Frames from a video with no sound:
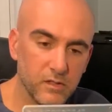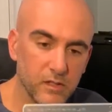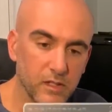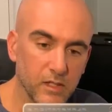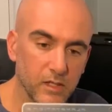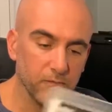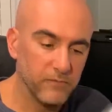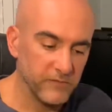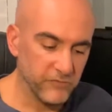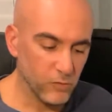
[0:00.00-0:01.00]

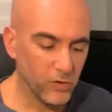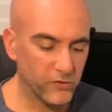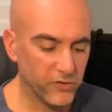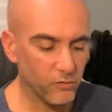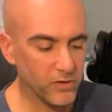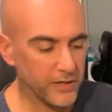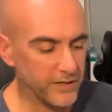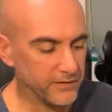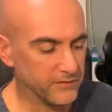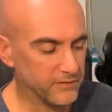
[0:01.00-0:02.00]
If you're wondering
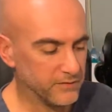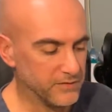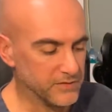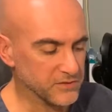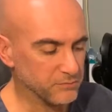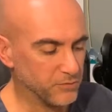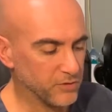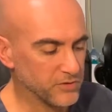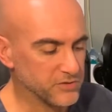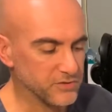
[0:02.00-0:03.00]
why these
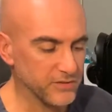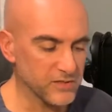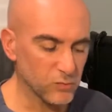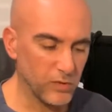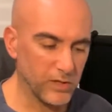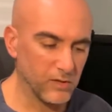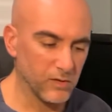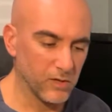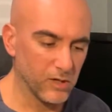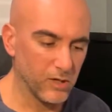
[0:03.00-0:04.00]
books as well
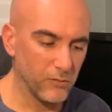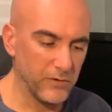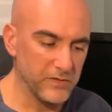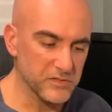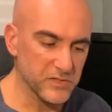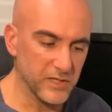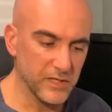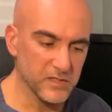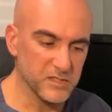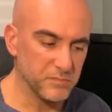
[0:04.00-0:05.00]
are always
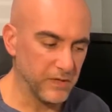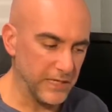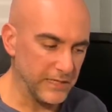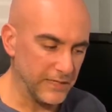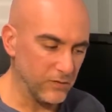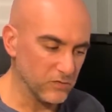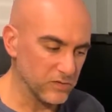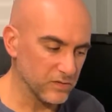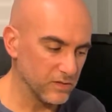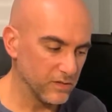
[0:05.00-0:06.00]
spine out,
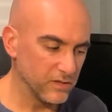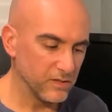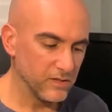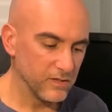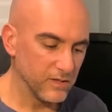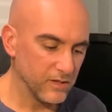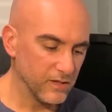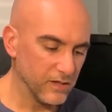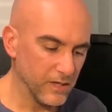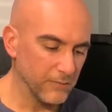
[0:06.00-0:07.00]

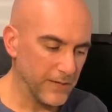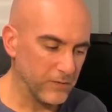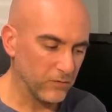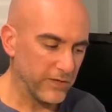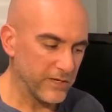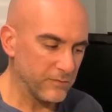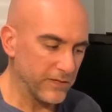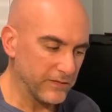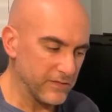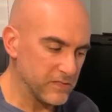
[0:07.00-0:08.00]
I don't like them
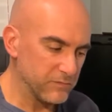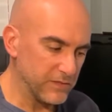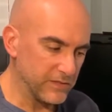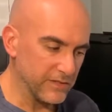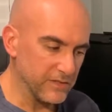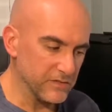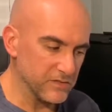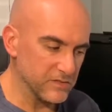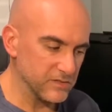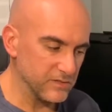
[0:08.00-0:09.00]
like this
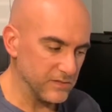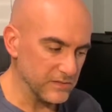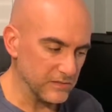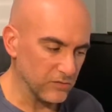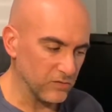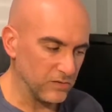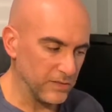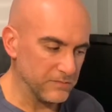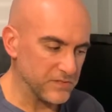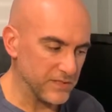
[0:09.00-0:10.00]
because these little
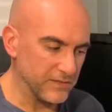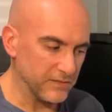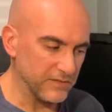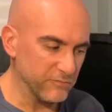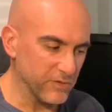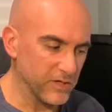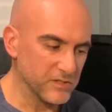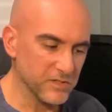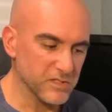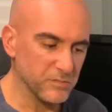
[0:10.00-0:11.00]
clips tend to leave marks
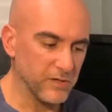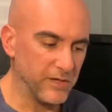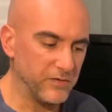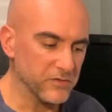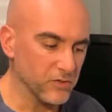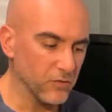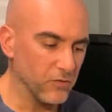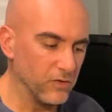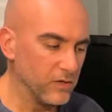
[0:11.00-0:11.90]
in the spine. So